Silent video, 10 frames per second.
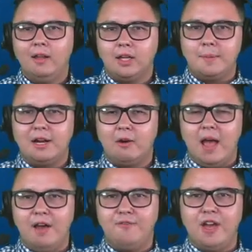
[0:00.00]
Let me know,
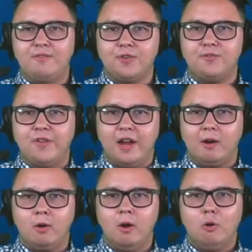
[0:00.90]
FA for
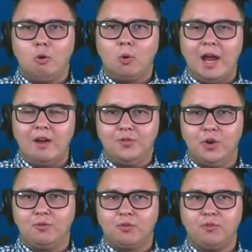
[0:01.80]
fair or
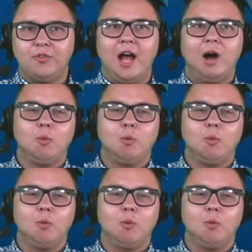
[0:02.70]
FO for foul.